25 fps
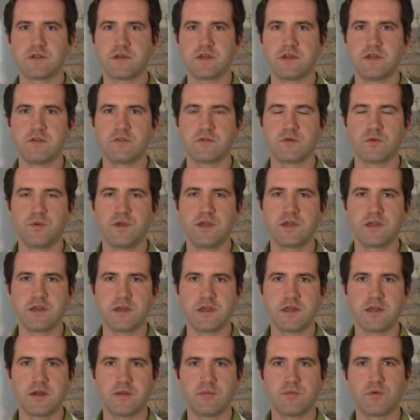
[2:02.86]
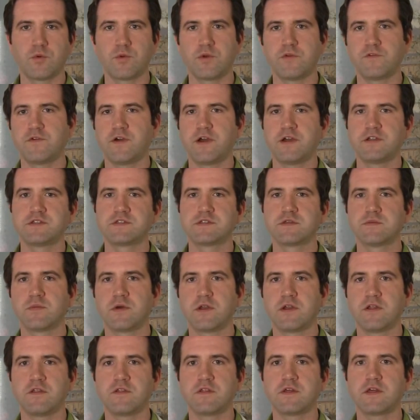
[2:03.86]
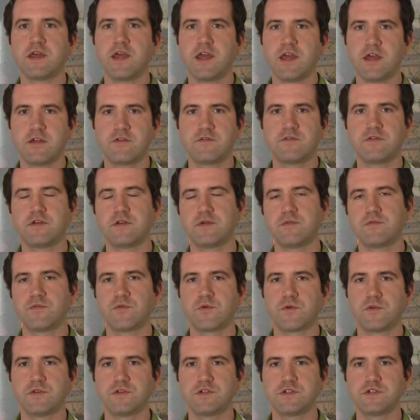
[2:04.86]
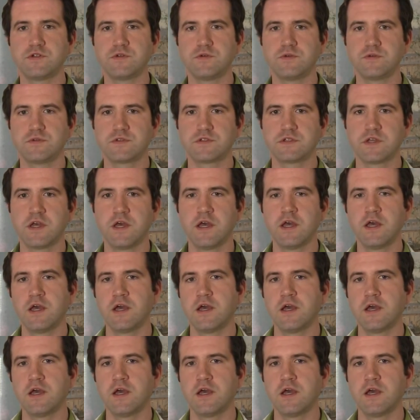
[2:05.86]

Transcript: that either we can get them or we find somebody that can fit them for the shoes.